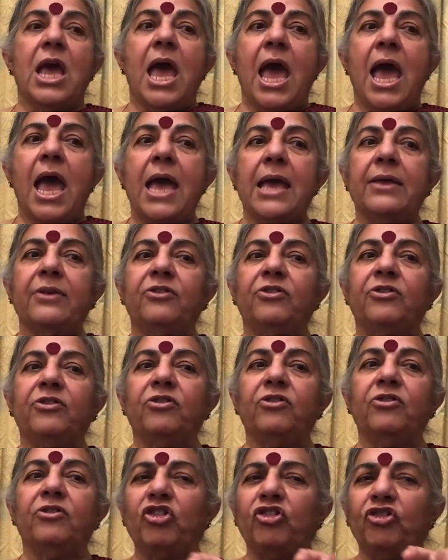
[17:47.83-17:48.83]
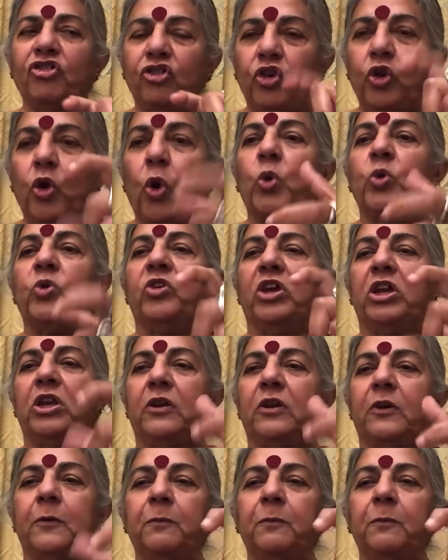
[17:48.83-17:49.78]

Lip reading: has distorted